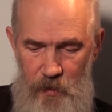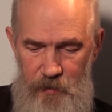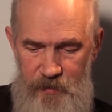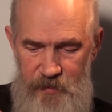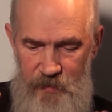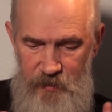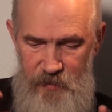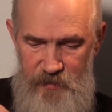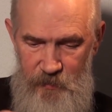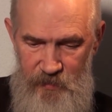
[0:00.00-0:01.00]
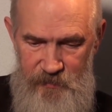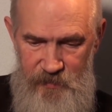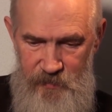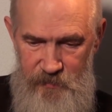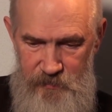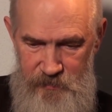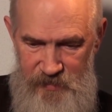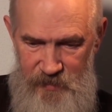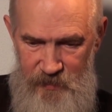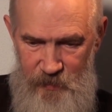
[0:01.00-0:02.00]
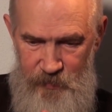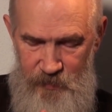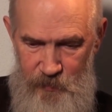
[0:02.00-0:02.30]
And so I collected all the data